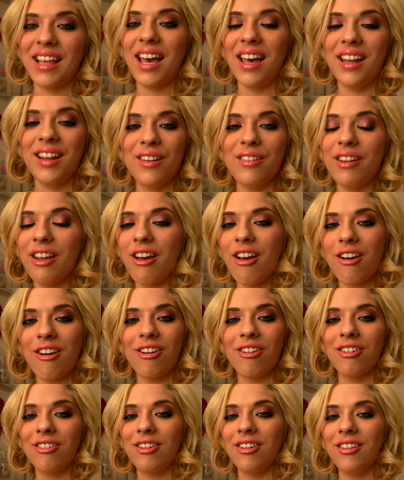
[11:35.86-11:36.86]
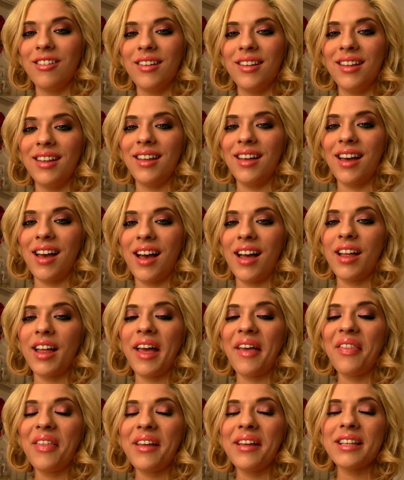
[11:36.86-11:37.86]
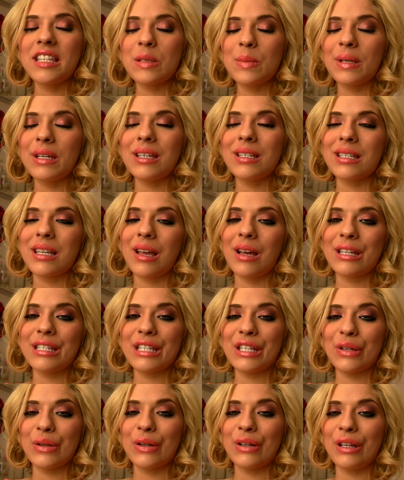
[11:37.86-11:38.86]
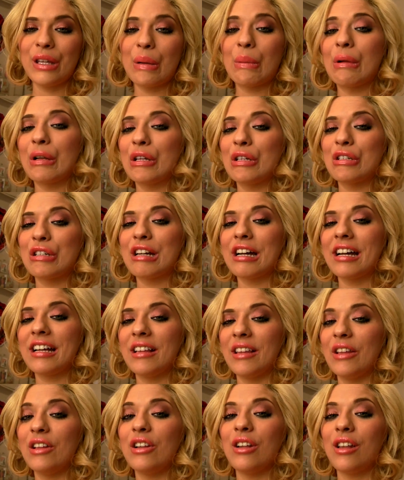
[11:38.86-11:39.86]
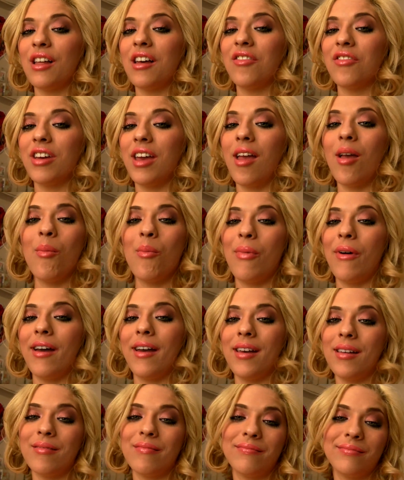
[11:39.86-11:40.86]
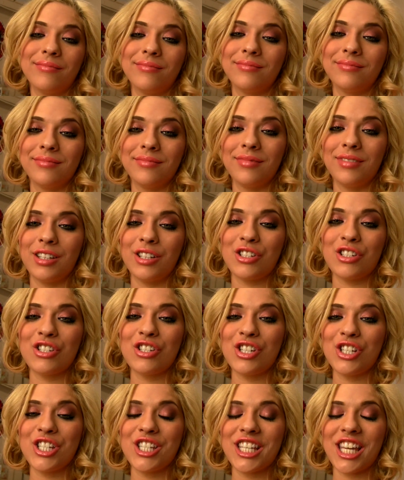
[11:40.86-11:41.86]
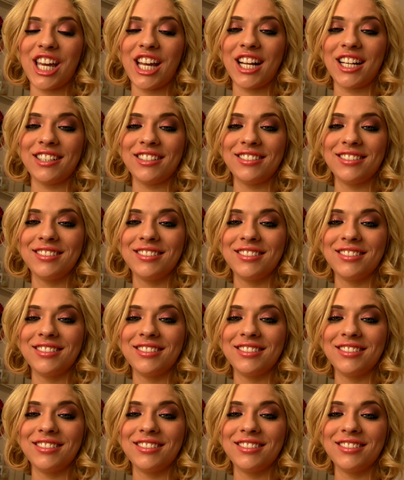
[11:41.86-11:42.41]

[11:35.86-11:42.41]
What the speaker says: I don't know. I think it's because they all secretly want to try a little of it, but they're just too scared.